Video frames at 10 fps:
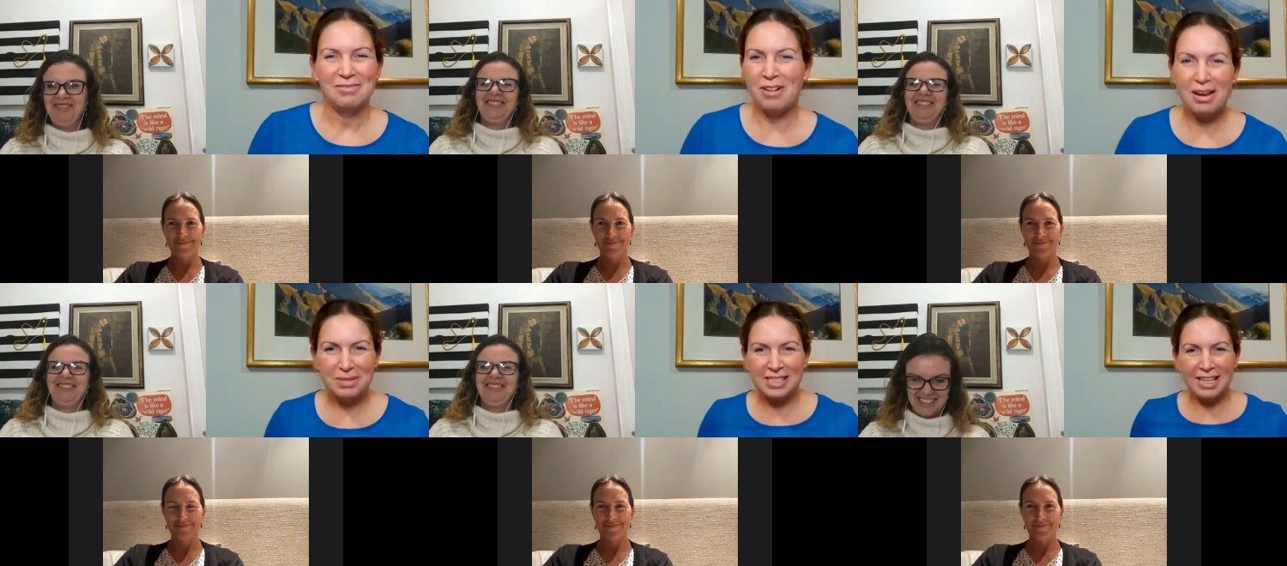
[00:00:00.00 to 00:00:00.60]

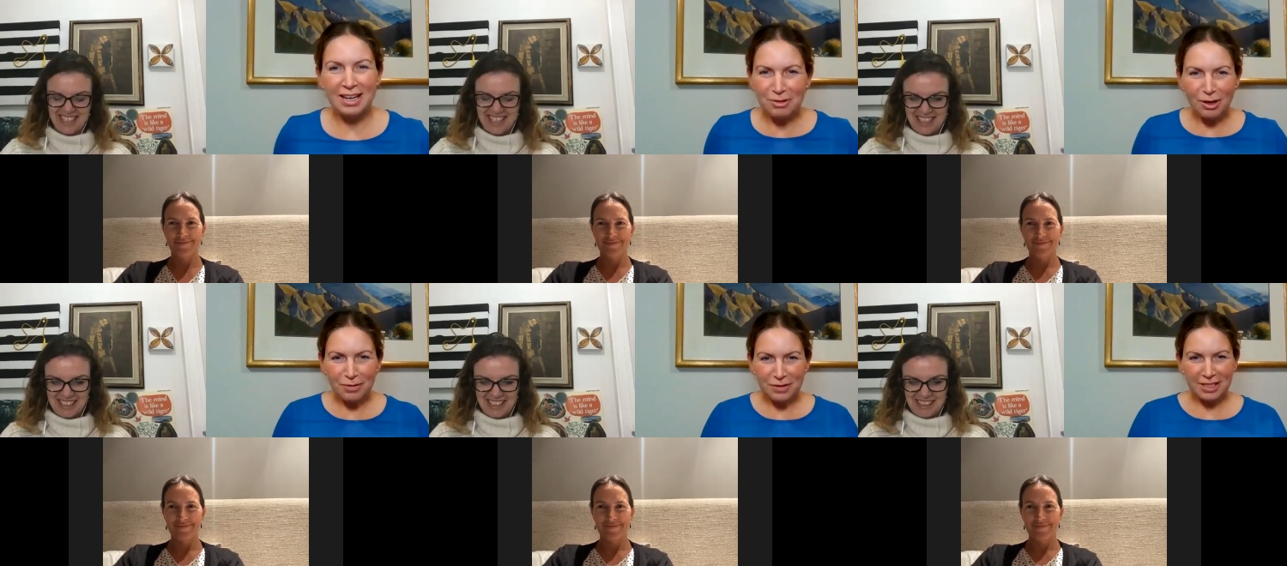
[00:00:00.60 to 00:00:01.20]
Speaker 1: Right,
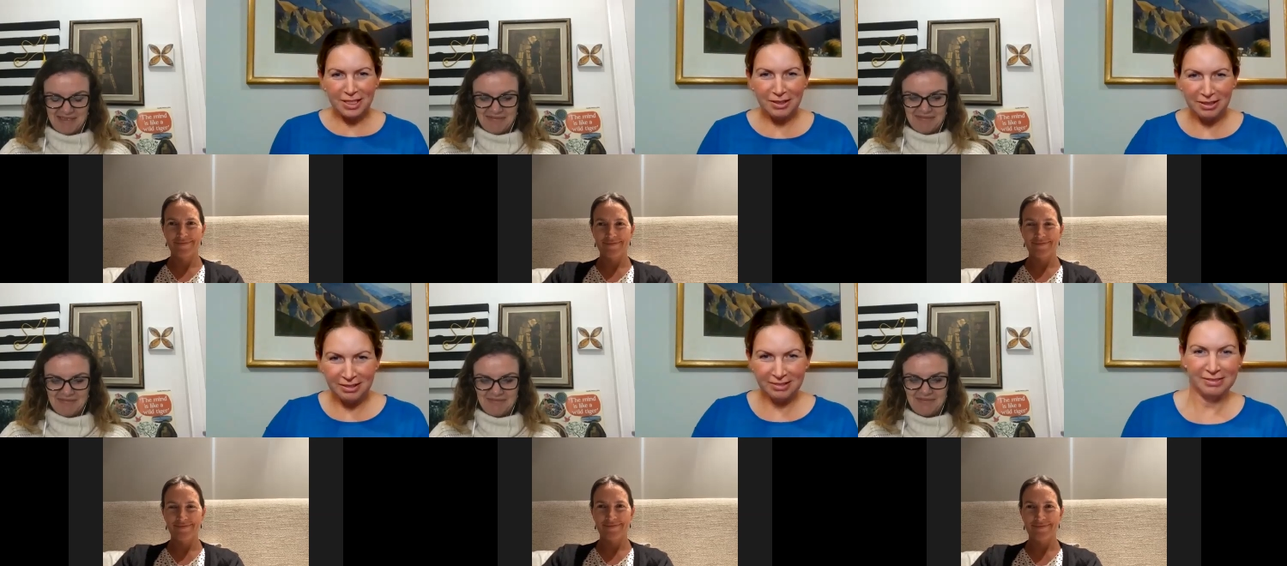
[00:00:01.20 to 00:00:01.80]
Michelle, over to
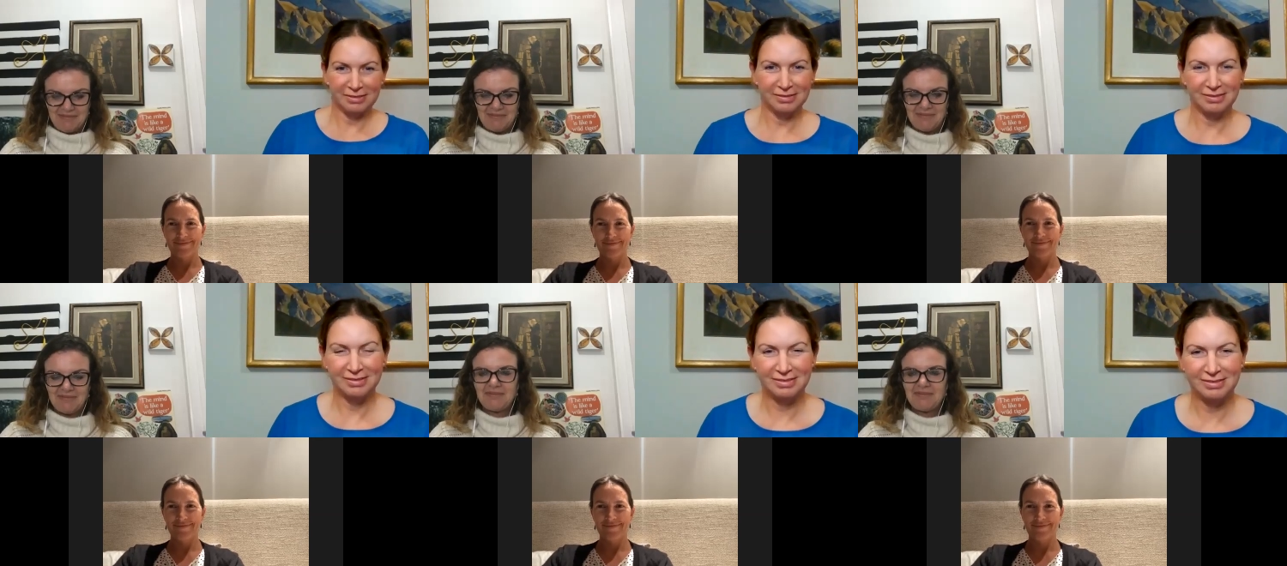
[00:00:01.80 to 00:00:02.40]
you.
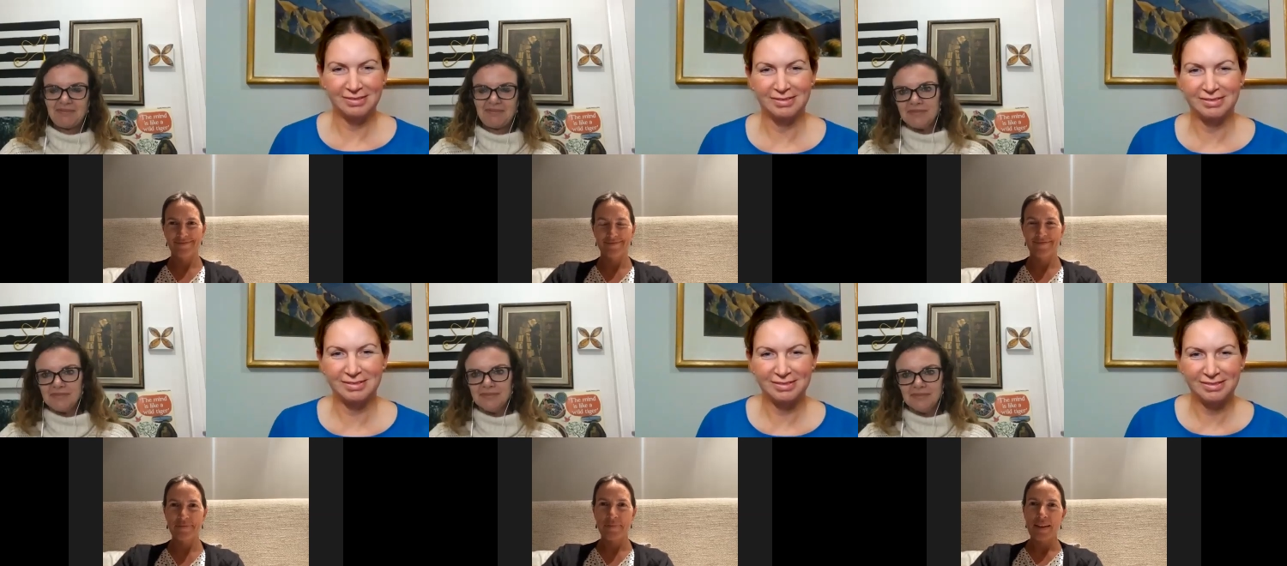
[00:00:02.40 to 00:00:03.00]

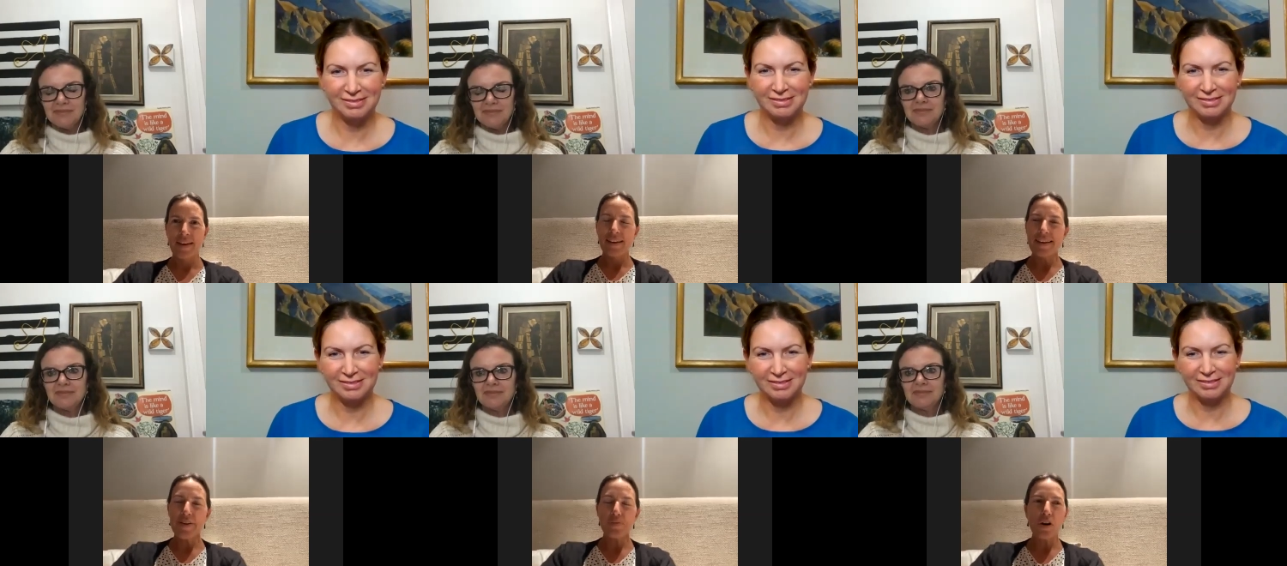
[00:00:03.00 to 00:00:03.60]

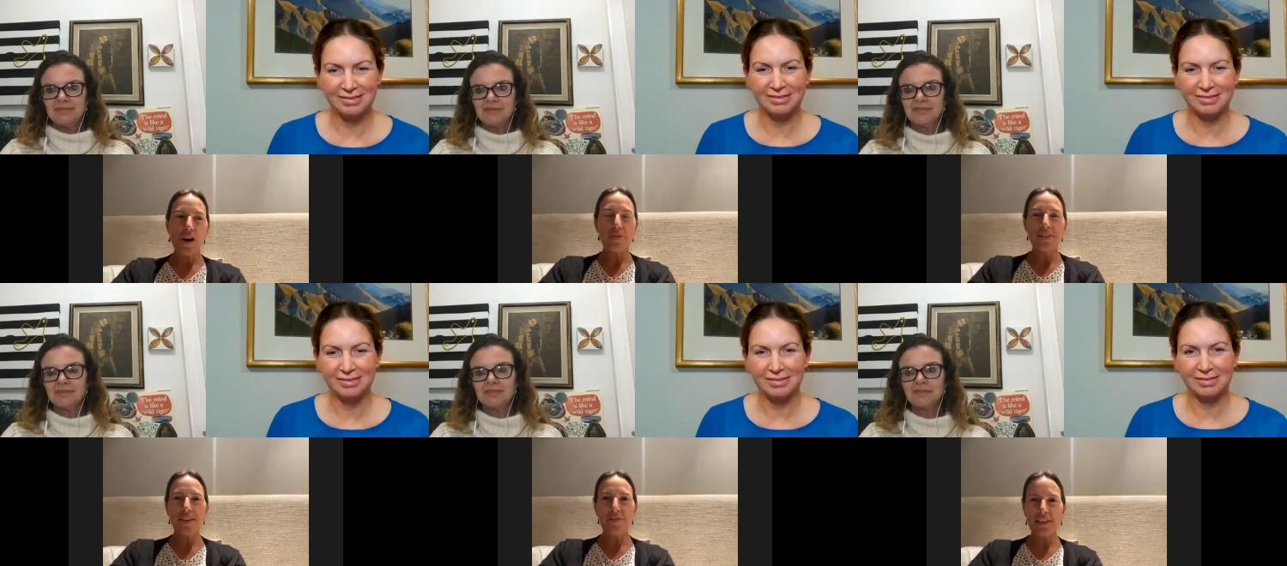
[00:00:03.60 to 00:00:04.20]
Yeah, well, I was
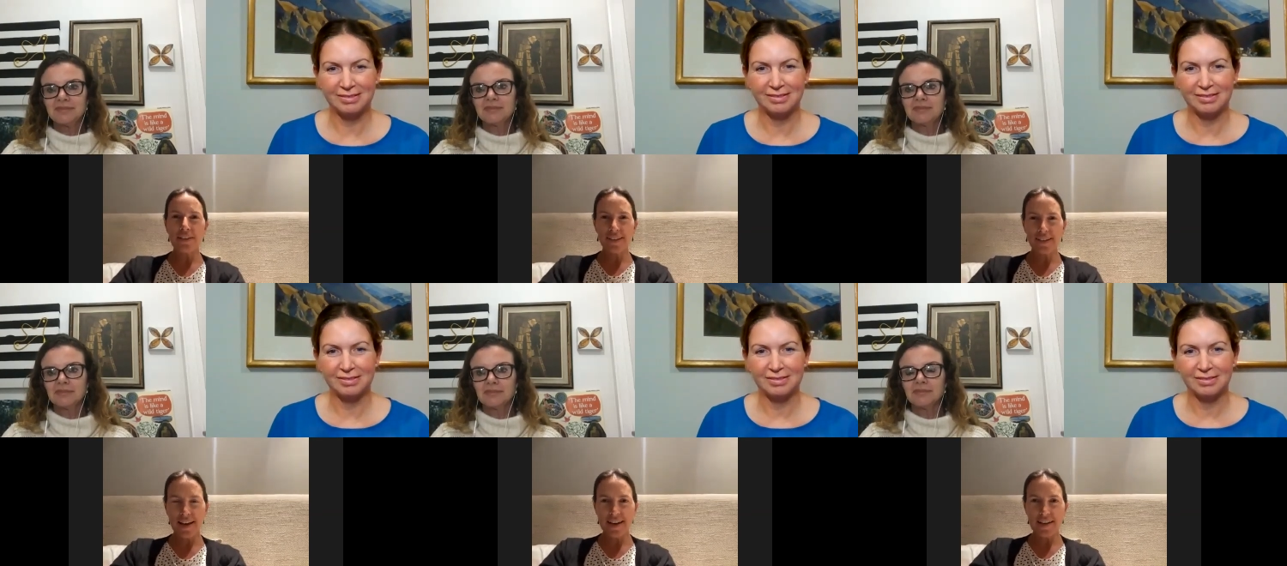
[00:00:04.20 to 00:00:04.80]
Speaker 2: definitely going to
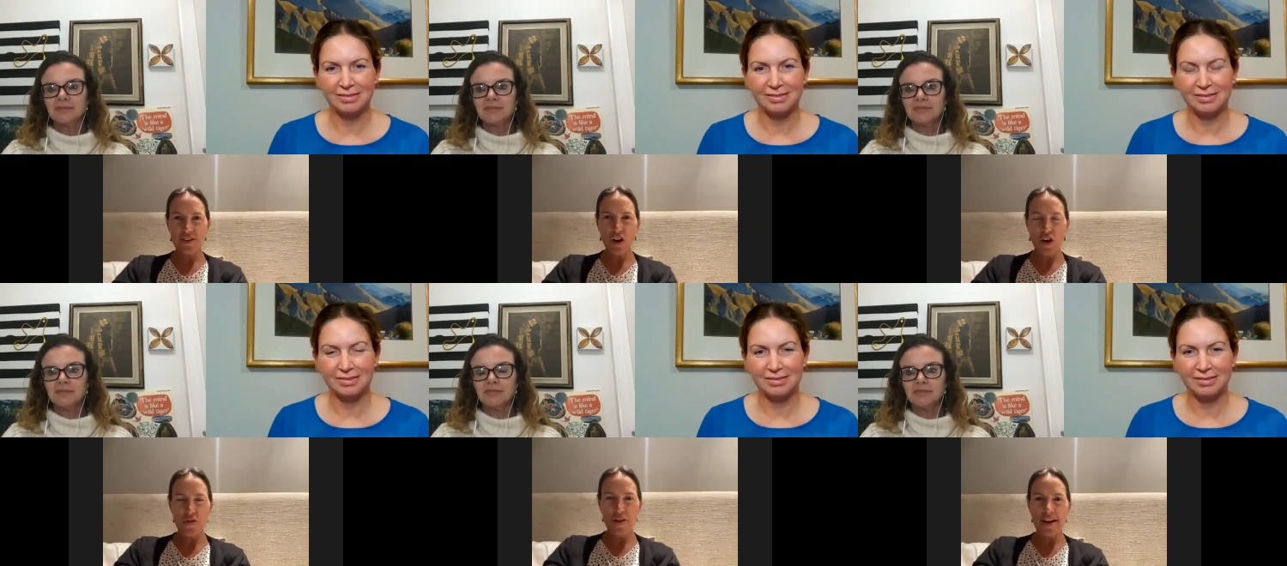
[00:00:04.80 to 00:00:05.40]
say
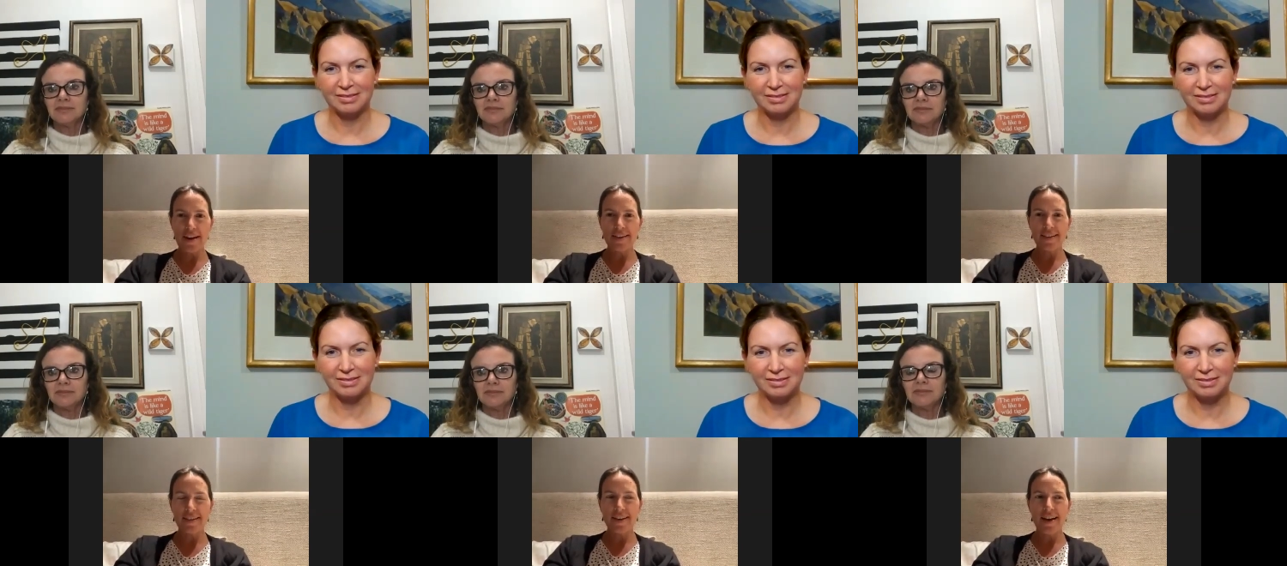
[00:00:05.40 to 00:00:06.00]
go and
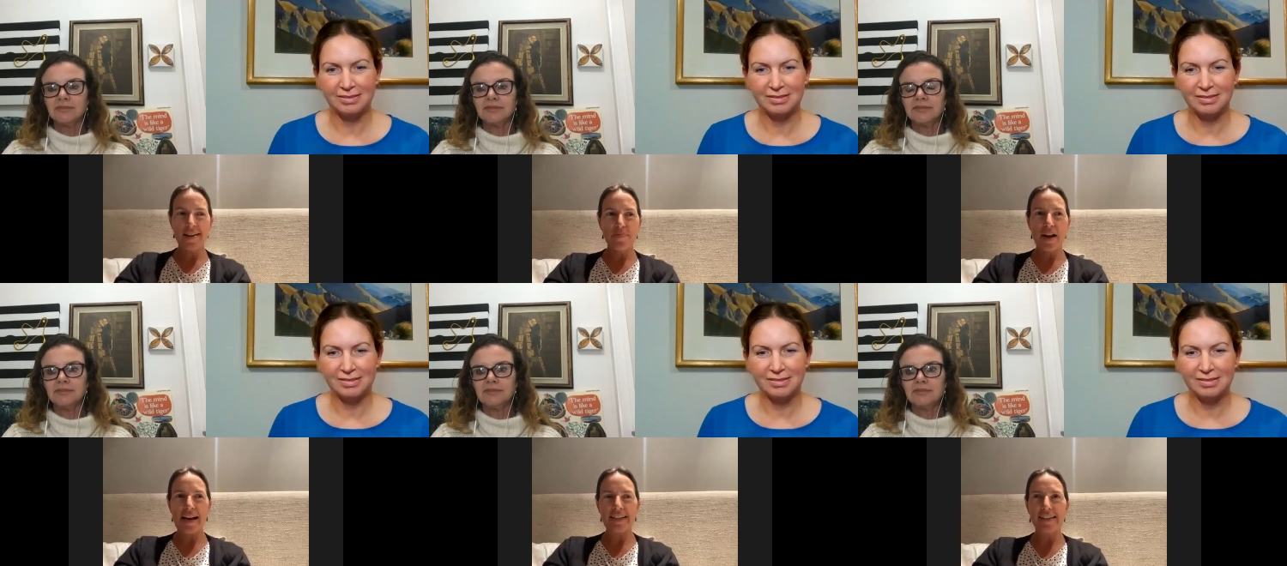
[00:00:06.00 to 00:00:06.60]
um,
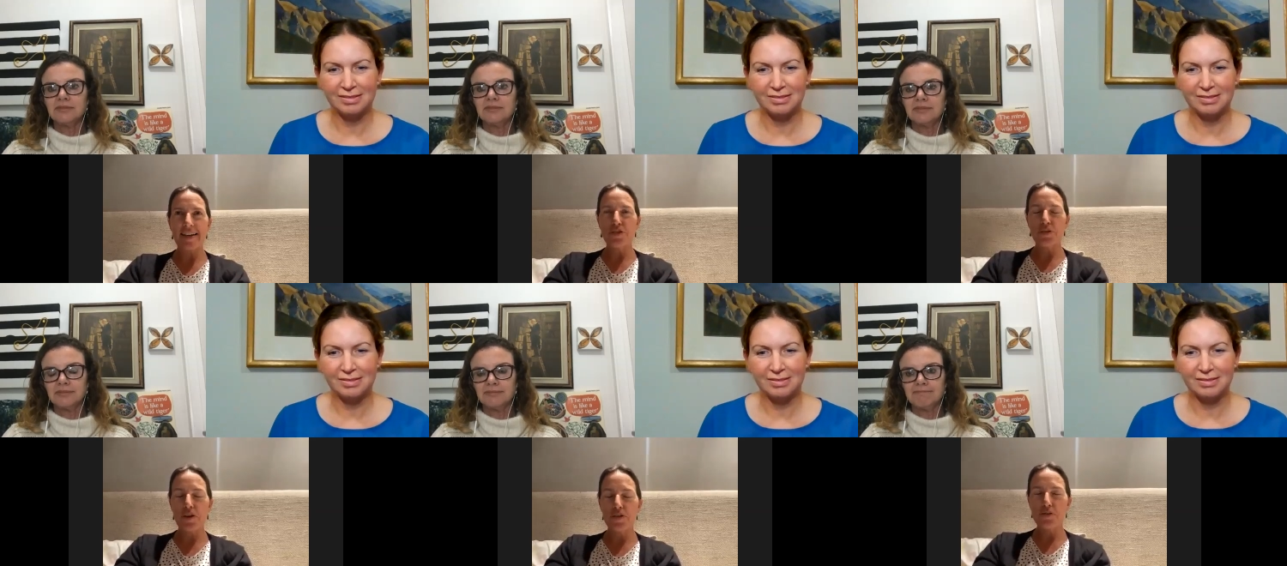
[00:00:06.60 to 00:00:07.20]
hunt out your
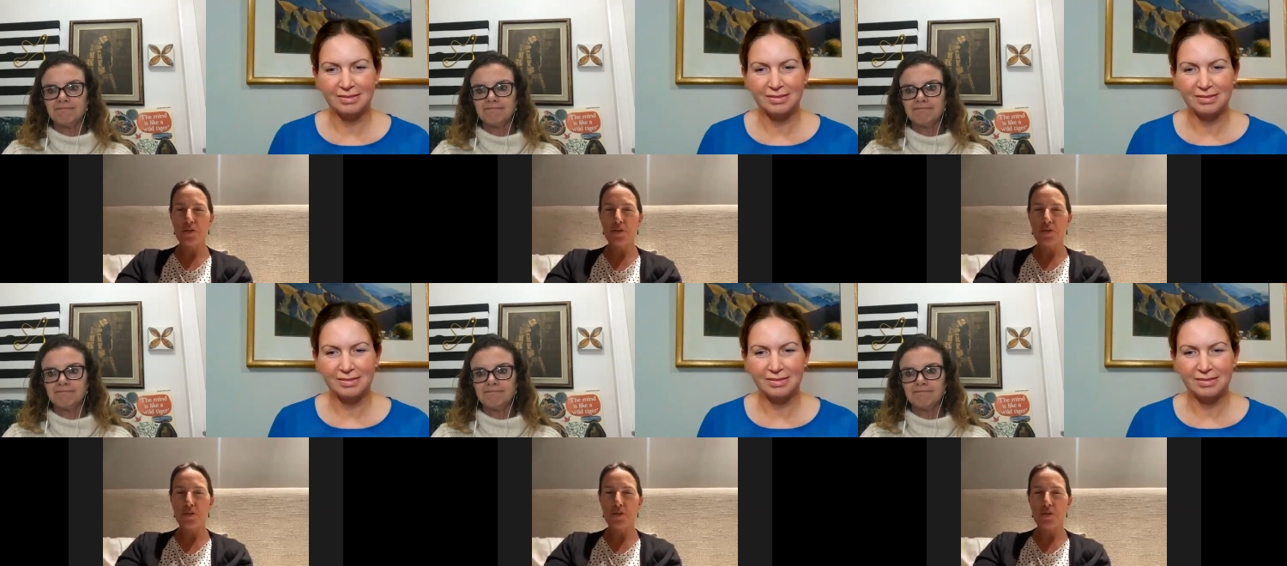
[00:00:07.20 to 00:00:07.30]
local